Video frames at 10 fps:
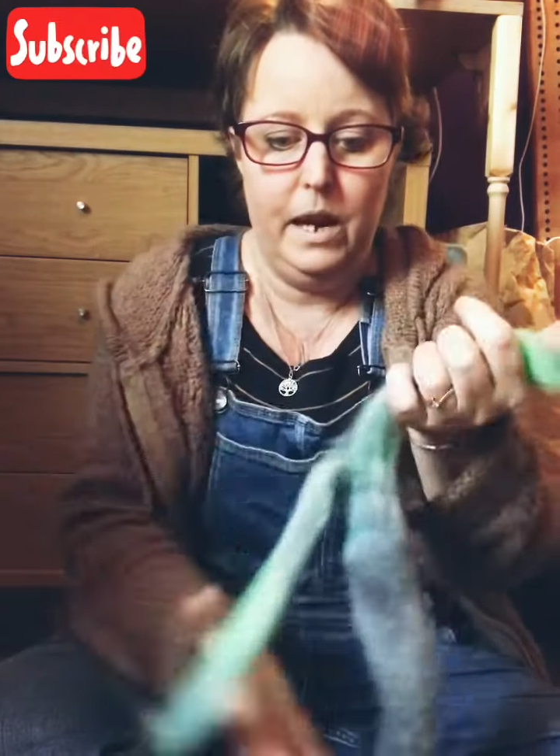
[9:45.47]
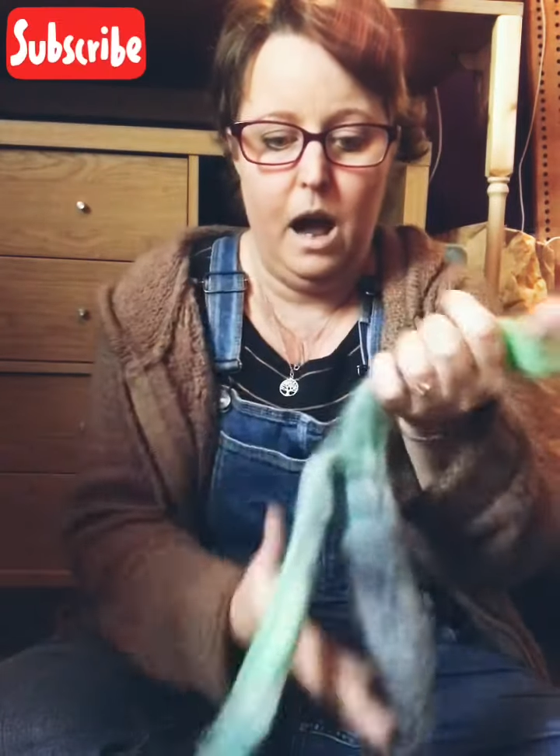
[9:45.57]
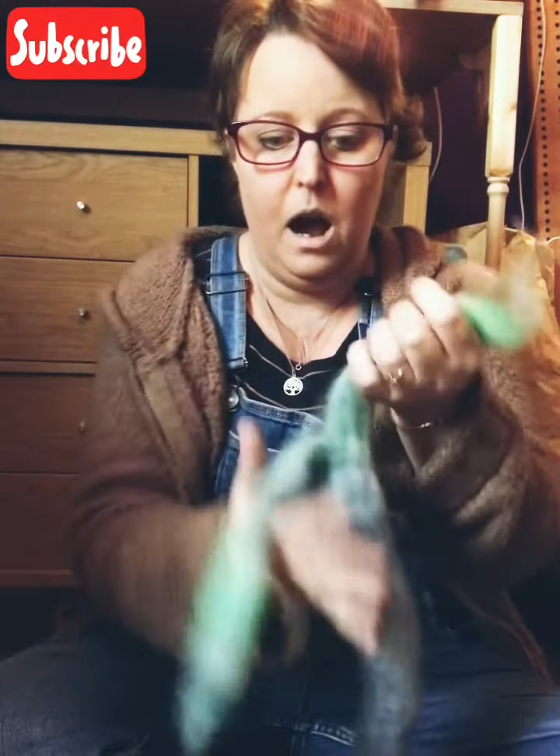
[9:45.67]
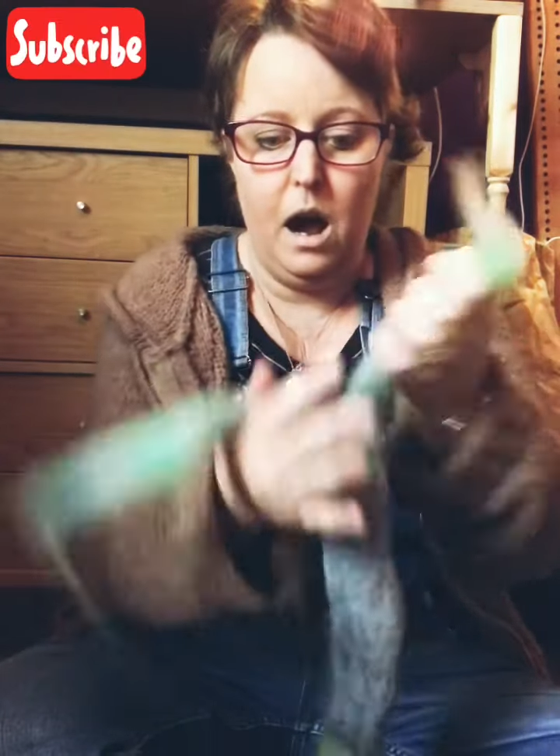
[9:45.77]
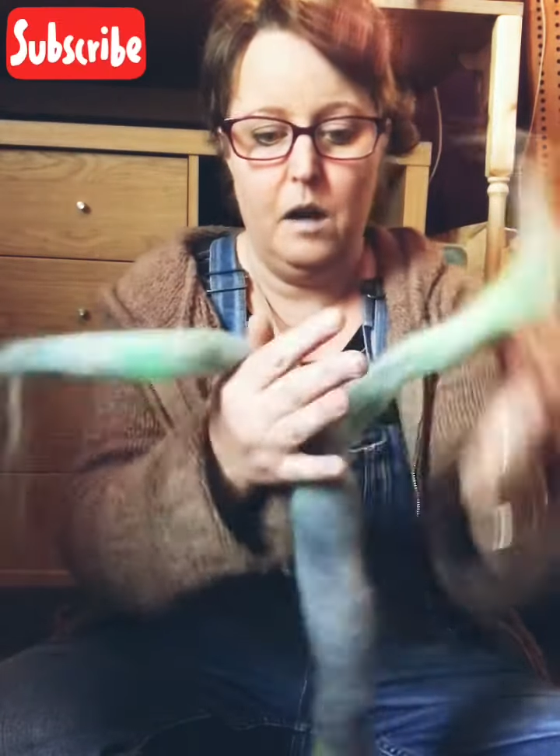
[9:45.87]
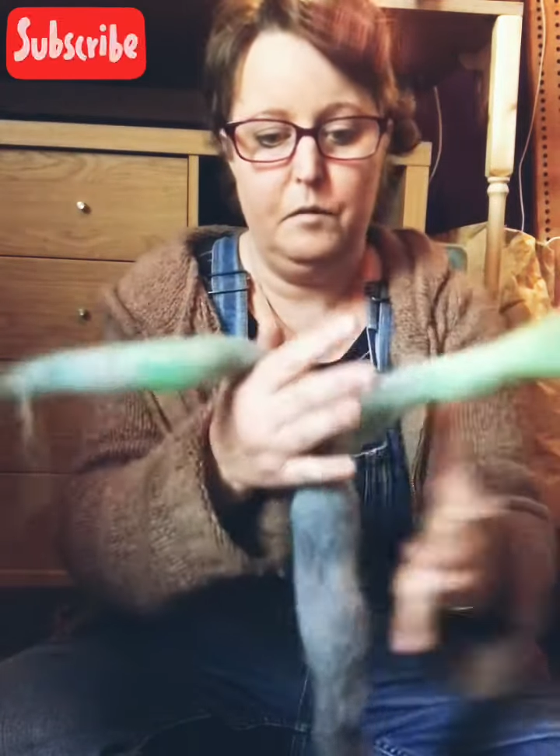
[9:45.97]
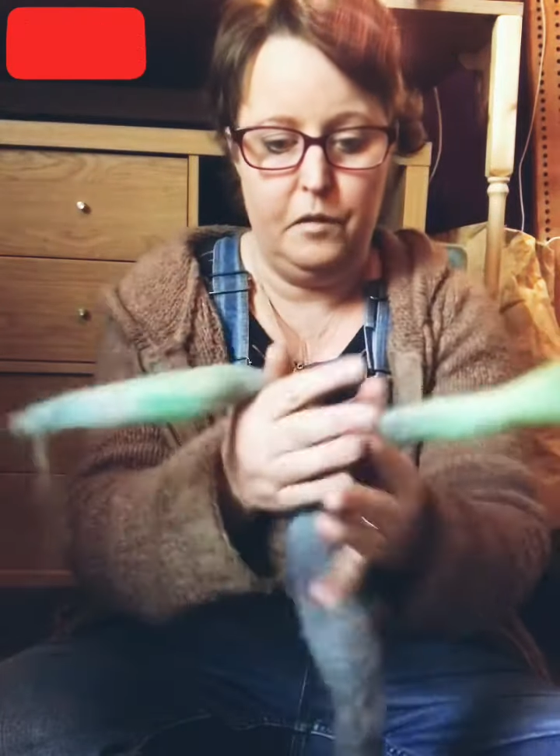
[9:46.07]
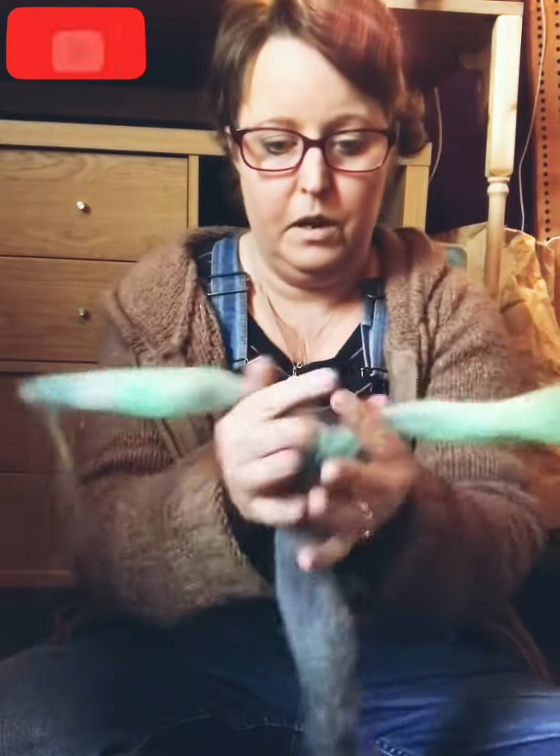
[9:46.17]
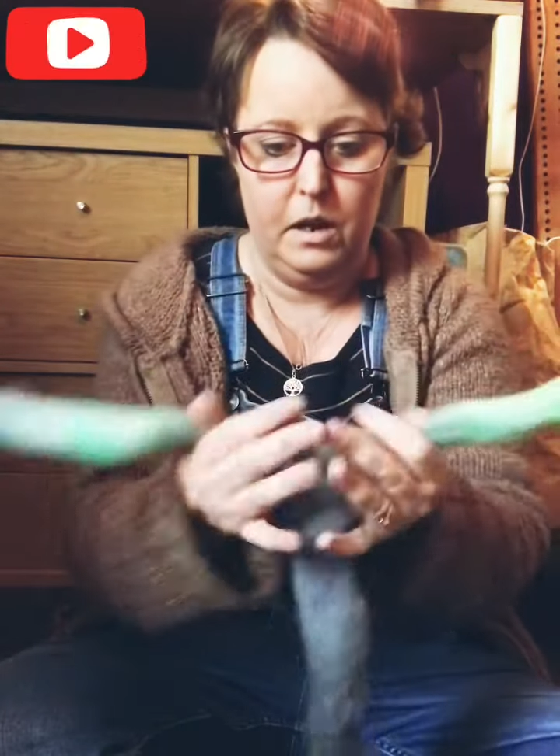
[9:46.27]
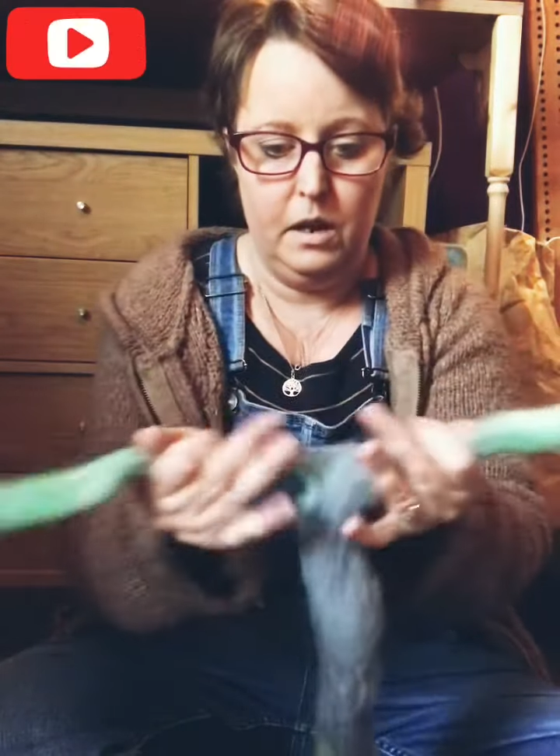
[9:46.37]
half
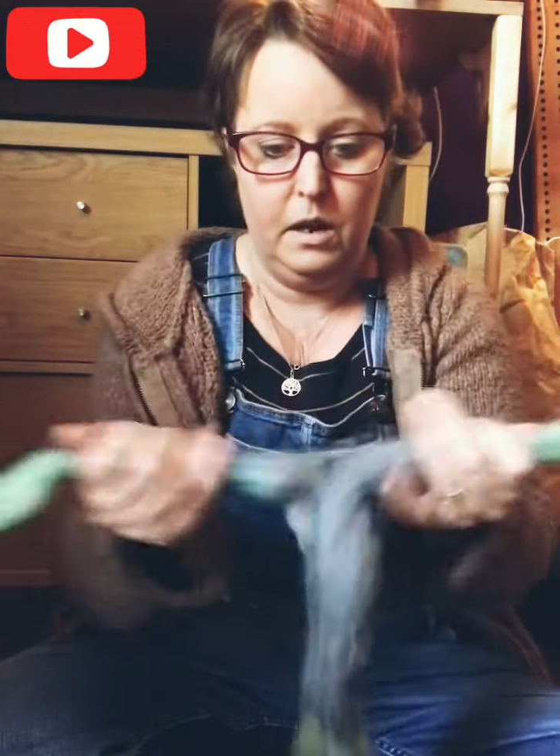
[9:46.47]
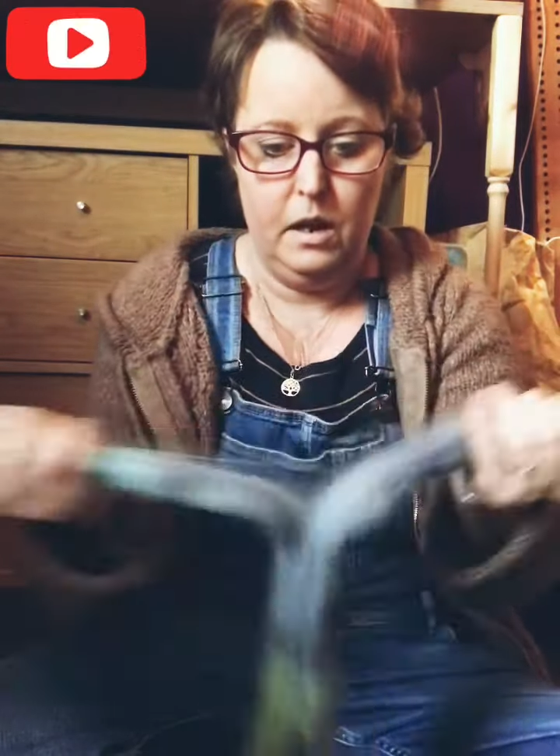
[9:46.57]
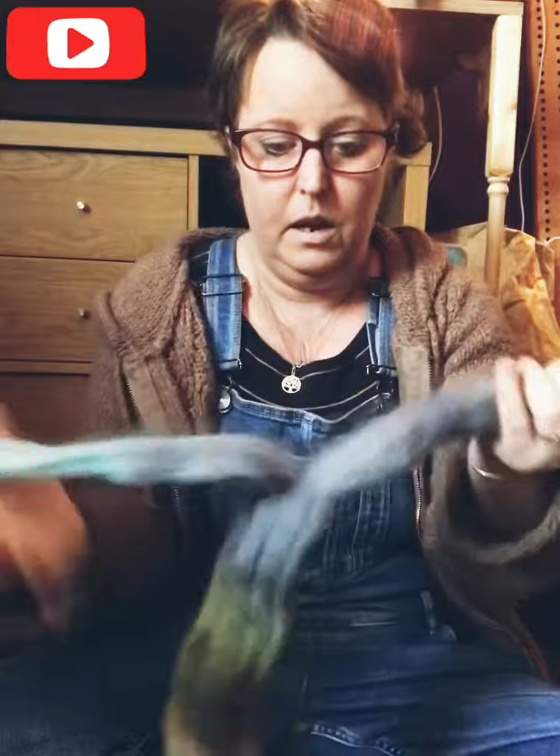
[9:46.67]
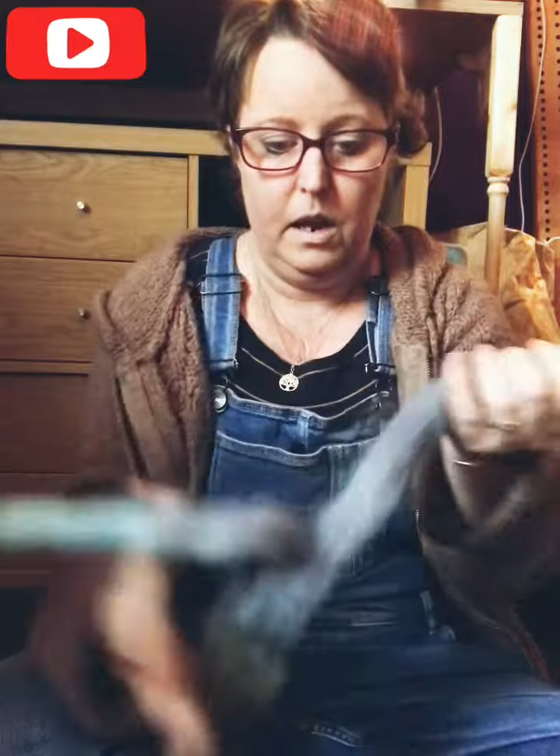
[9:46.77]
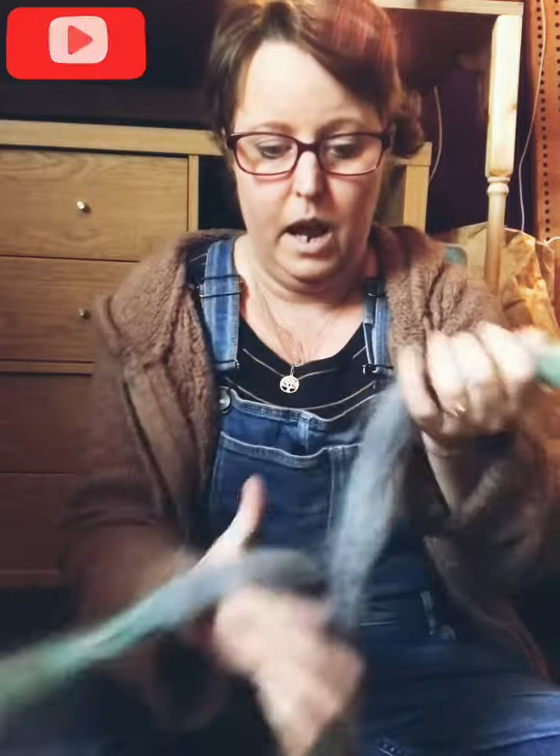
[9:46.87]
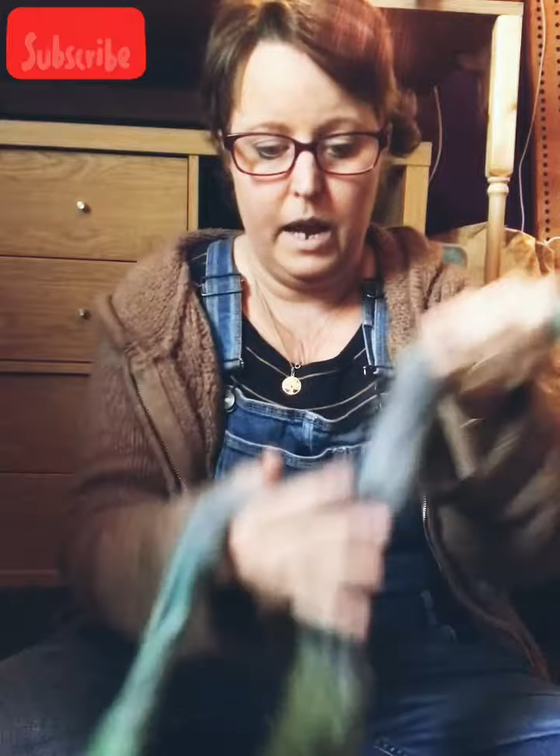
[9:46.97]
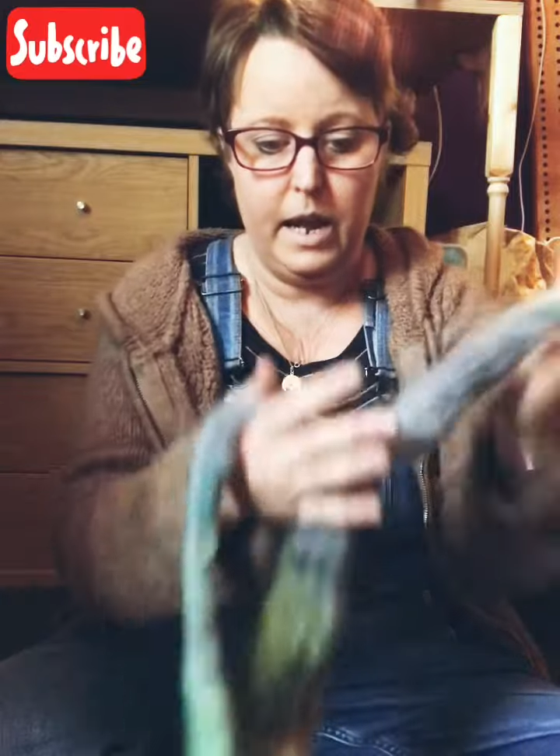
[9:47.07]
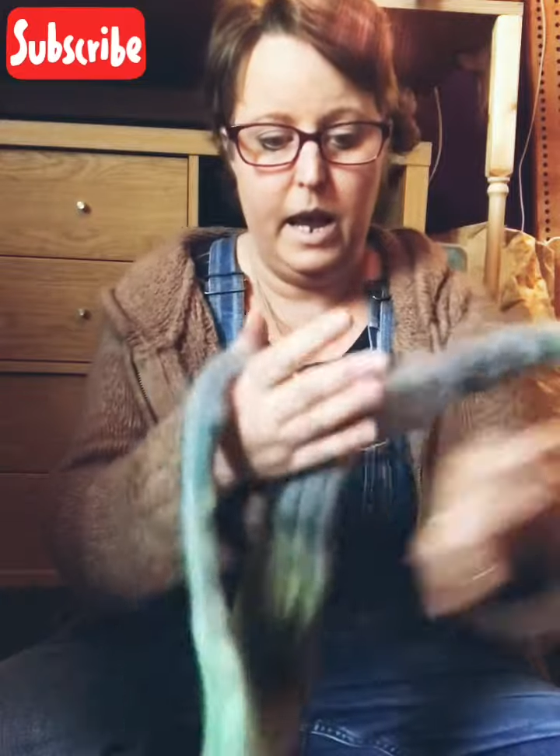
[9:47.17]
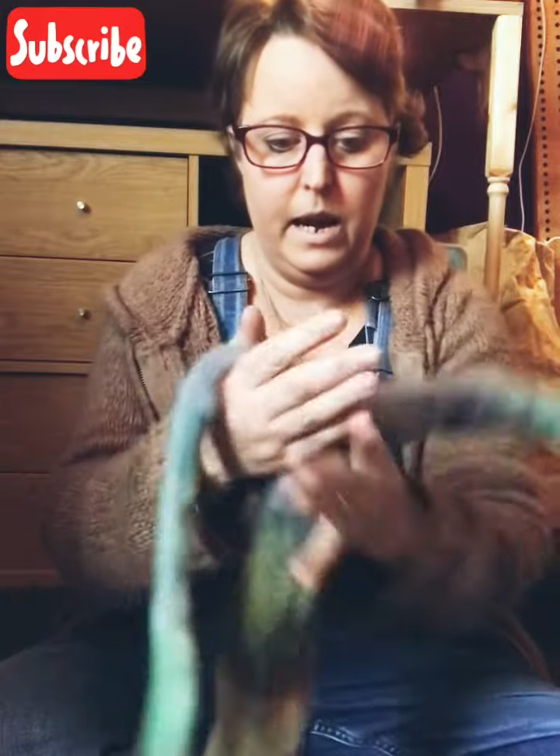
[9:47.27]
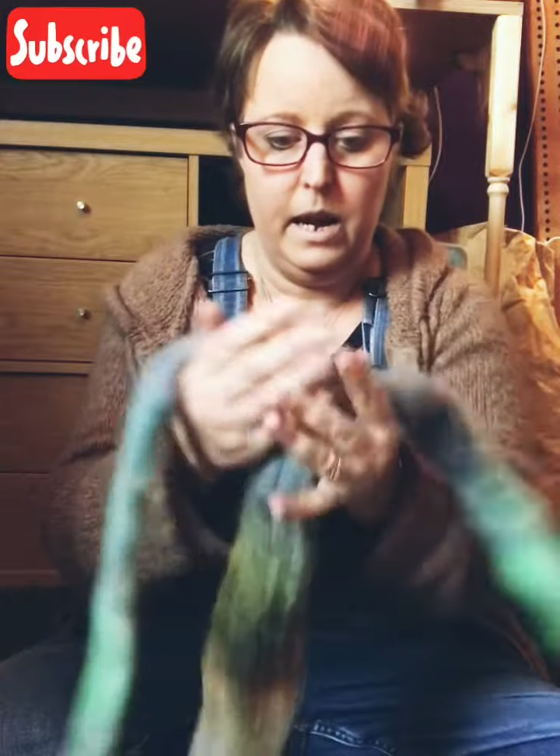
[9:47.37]

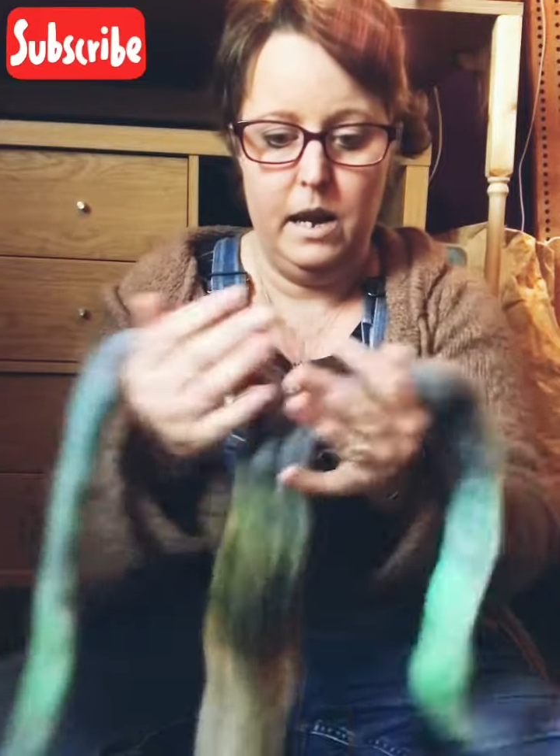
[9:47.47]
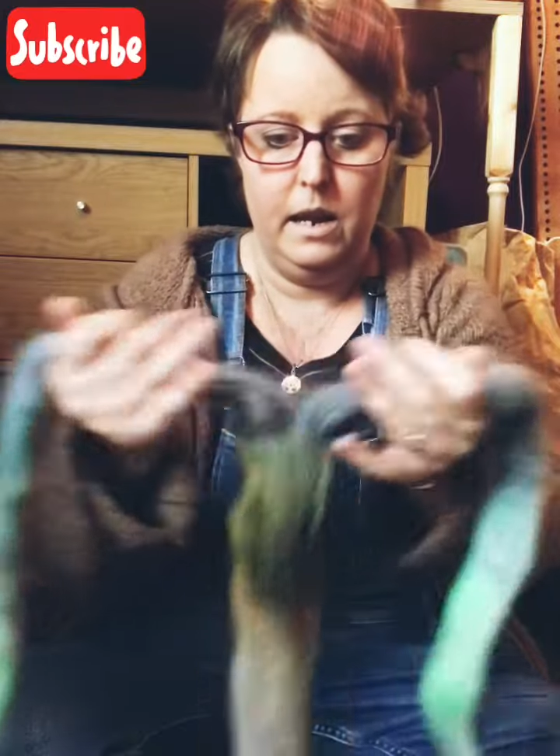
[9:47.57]
again.